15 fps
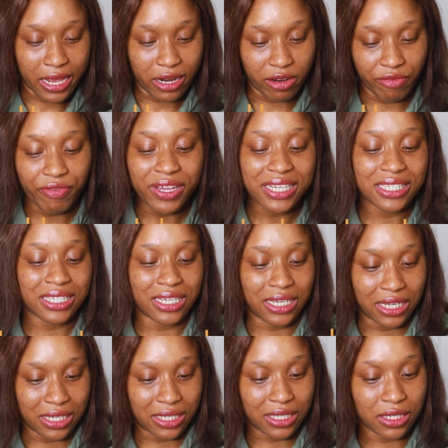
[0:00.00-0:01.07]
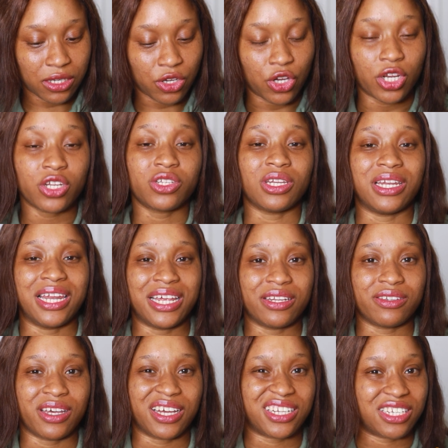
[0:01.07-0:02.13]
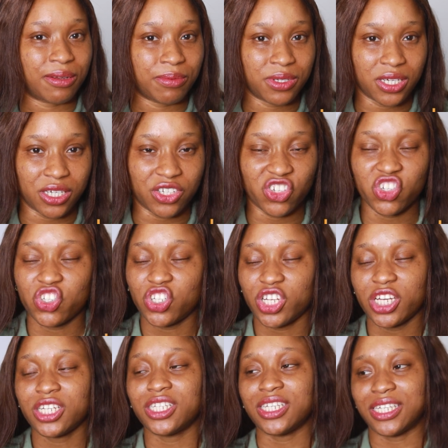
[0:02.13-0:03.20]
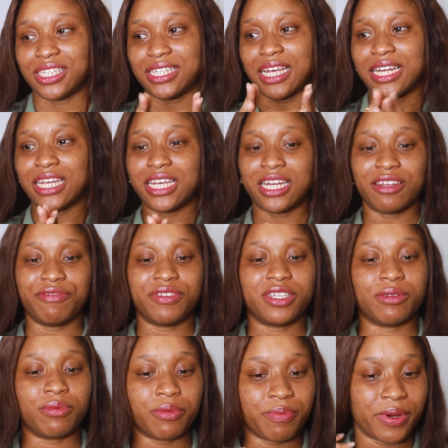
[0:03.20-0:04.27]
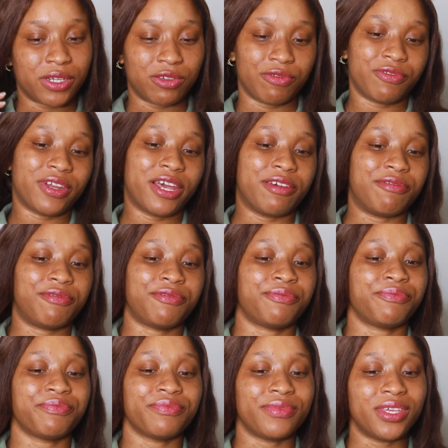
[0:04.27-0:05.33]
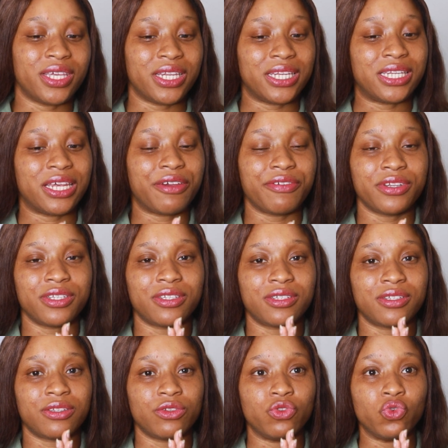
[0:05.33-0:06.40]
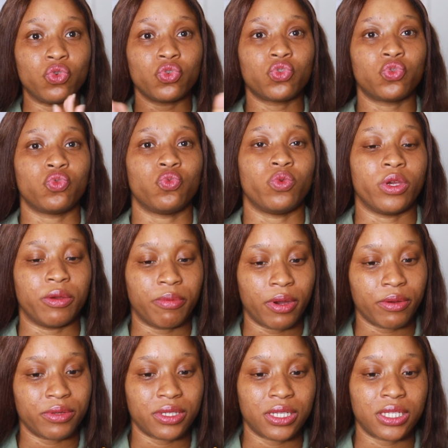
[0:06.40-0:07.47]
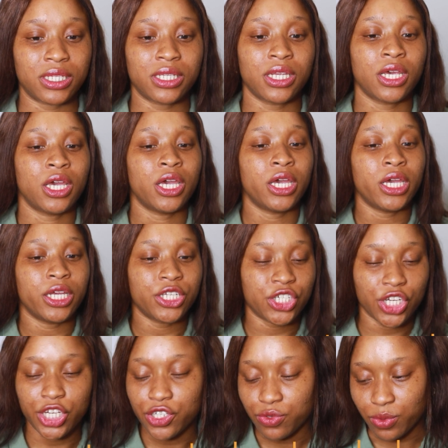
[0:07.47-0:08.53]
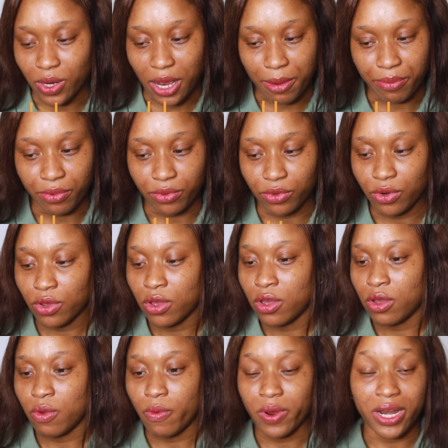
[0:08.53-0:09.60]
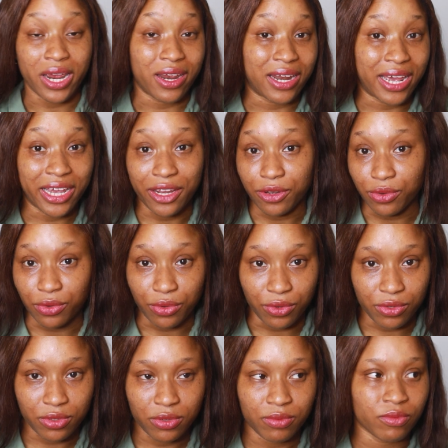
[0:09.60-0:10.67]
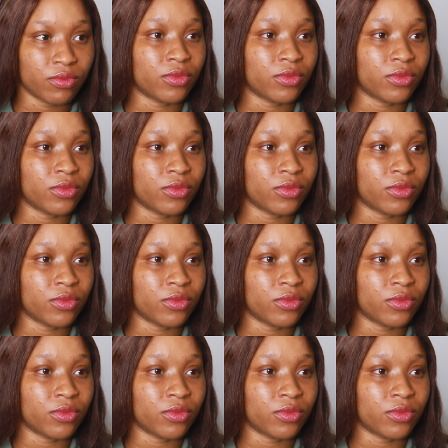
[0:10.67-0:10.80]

The first thing is you need to learn to accept change. Change is an inevitable part of life. There is no two way about it. Change will happen whether you like it or not.